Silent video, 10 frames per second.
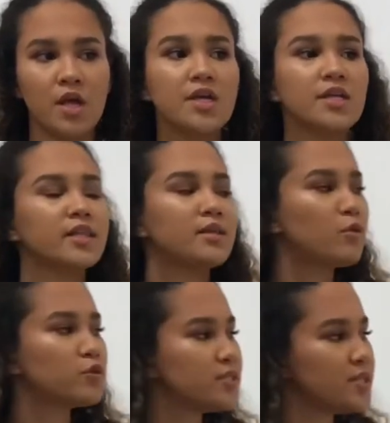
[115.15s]
Yet the
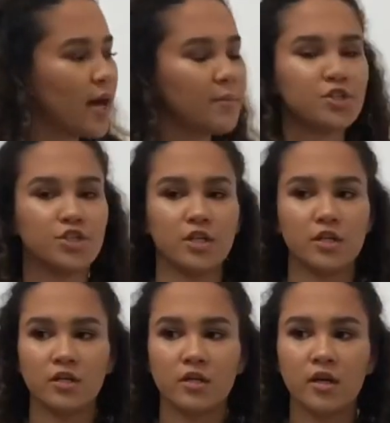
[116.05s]
most damaging
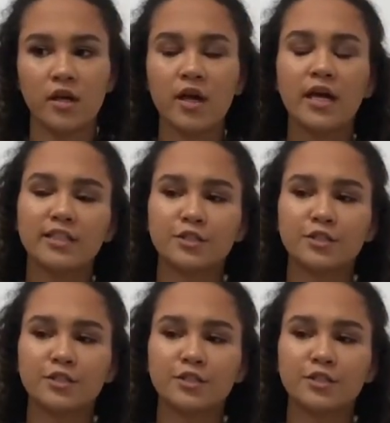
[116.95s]
is